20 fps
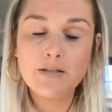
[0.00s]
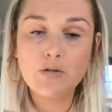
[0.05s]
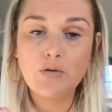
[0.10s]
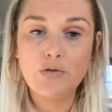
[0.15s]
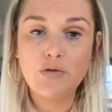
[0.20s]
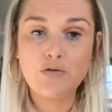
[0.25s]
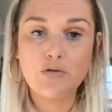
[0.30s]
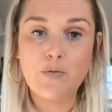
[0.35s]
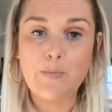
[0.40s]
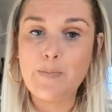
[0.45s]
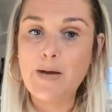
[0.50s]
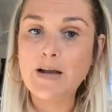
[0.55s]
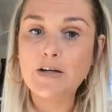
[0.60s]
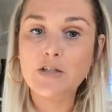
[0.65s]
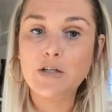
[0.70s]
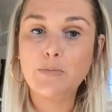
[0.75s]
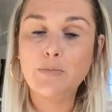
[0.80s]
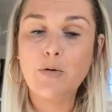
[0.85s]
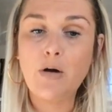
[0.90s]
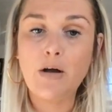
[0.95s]
So those are
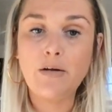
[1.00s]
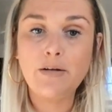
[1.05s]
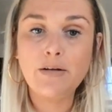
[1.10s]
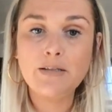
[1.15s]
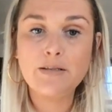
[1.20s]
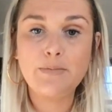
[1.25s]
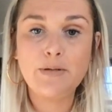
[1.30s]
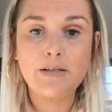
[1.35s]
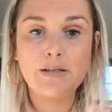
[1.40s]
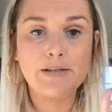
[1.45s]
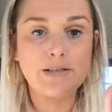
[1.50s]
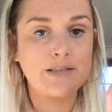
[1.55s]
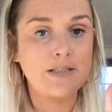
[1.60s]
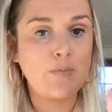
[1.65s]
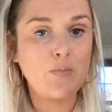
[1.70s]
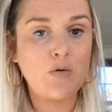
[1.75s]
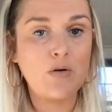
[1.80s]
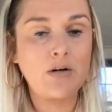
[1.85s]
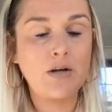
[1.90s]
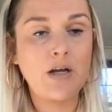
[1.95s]
matching products, because
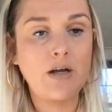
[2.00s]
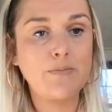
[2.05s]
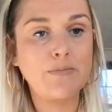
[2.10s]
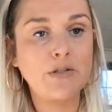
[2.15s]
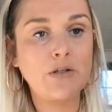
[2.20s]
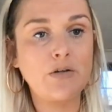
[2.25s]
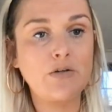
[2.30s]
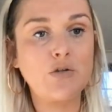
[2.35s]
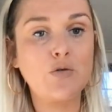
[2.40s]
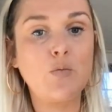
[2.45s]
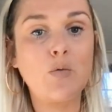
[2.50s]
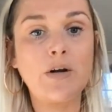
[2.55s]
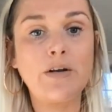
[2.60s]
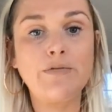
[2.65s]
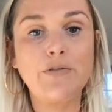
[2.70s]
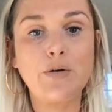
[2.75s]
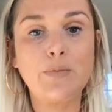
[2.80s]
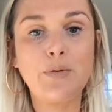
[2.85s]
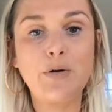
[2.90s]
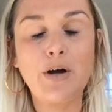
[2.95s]
someone comes onto one of
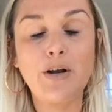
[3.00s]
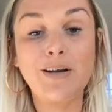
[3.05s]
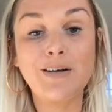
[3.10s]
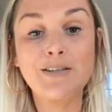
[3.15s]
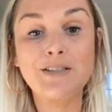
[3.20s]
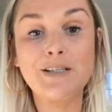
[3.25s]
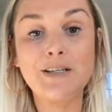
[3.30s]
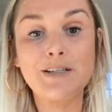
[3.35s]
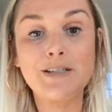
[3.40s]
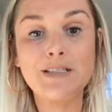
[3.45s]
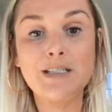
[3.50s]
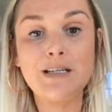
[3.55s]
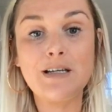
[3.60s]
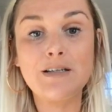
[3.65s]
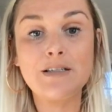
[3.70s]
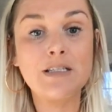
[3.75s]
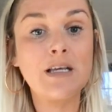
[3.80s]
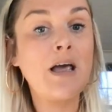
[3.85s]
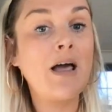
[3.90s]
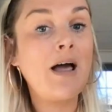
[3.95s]
your products and
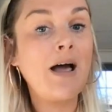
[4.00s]
sees